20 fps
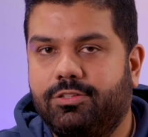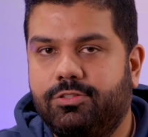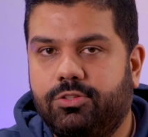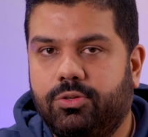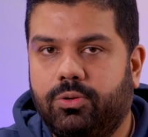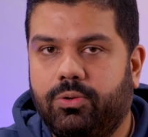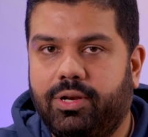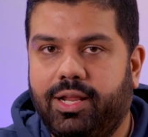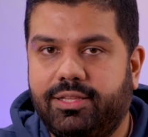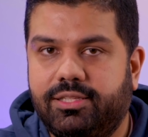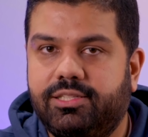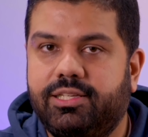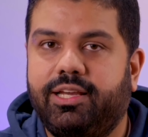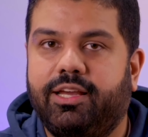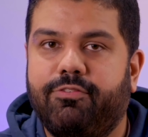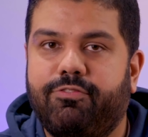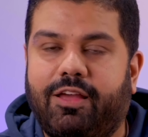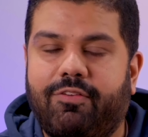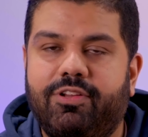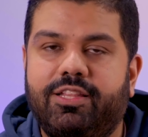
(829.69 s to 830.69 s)
So let's see
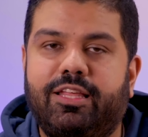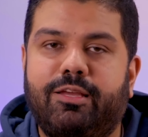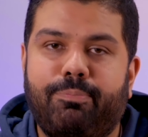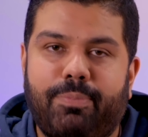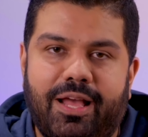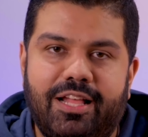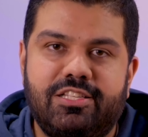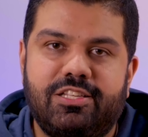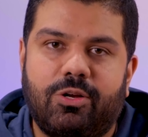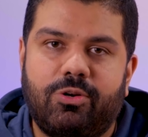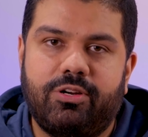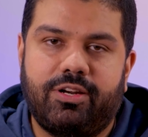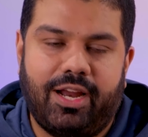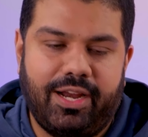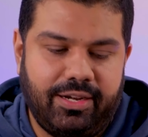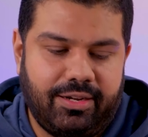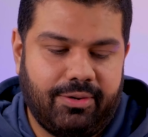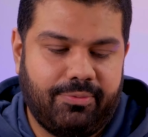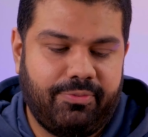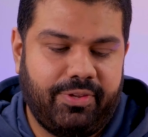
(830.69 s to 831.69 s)
if everything pans out
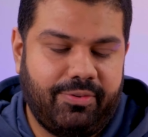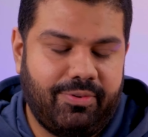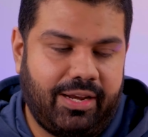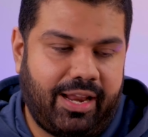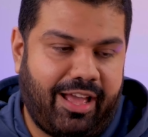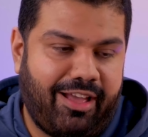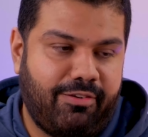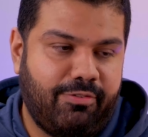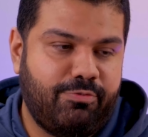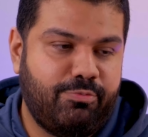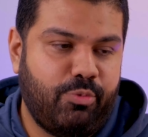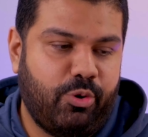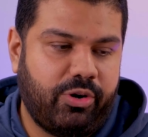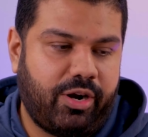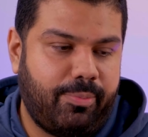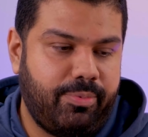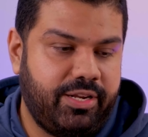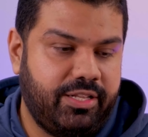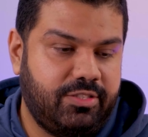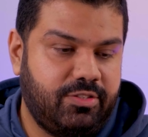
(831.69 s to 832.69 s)
right. We will have more
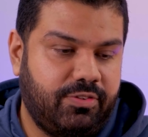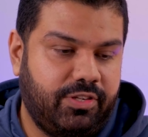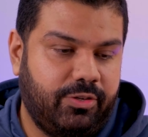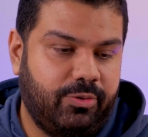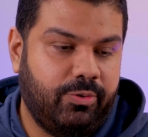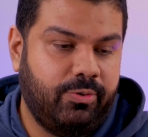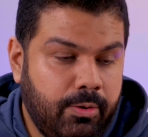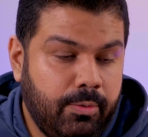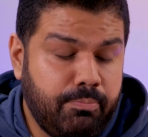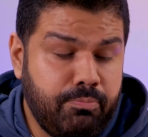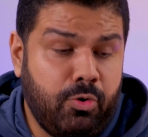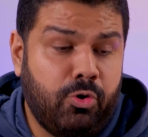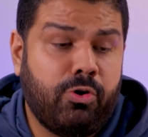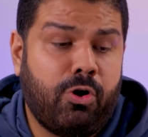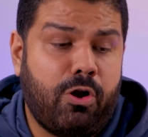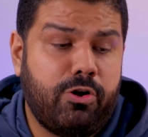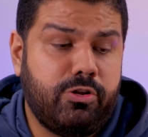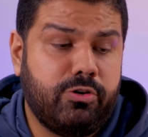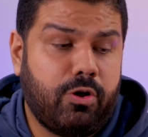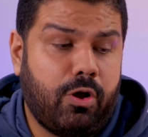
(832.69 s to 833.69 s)
updates for you. More
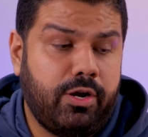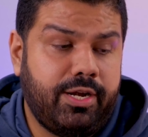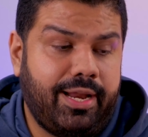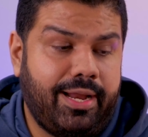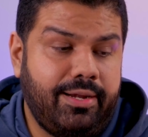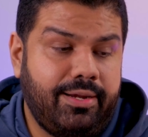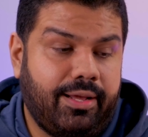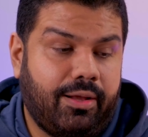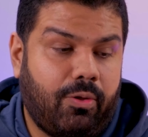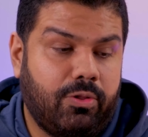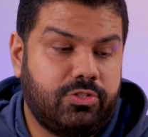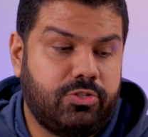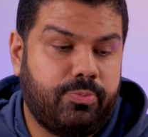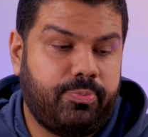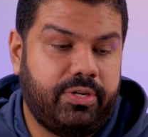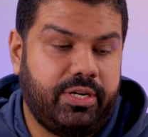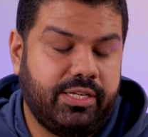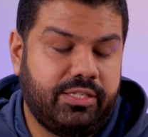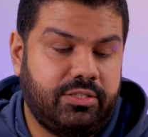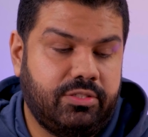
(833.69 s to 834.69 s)
auto content, also
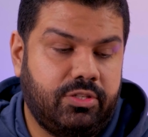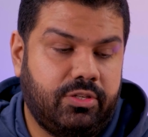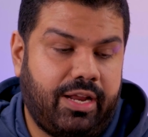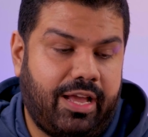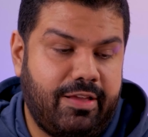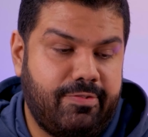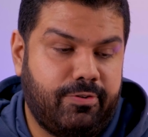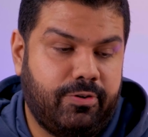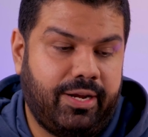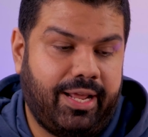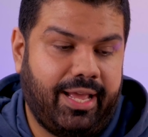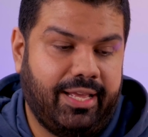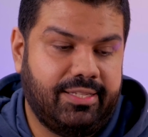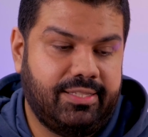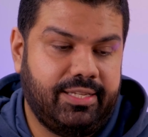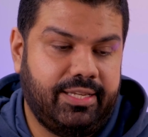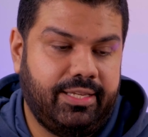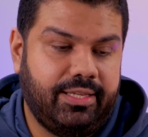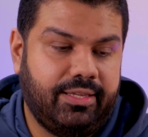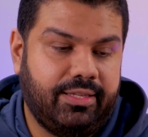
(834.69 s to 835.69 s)
predictions on iPhone
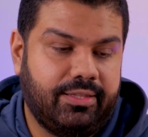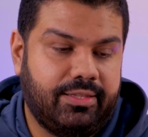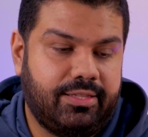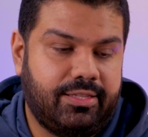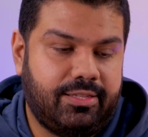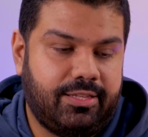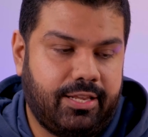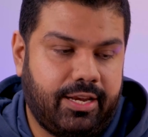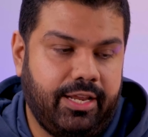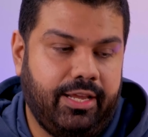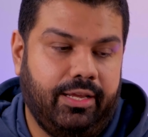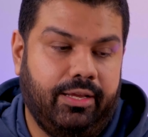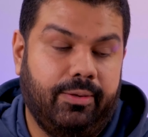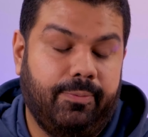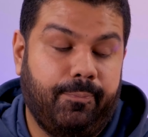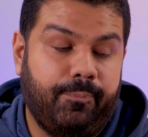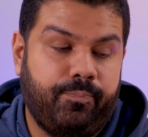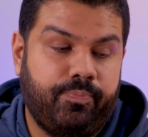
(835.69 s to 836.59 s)
SE 3.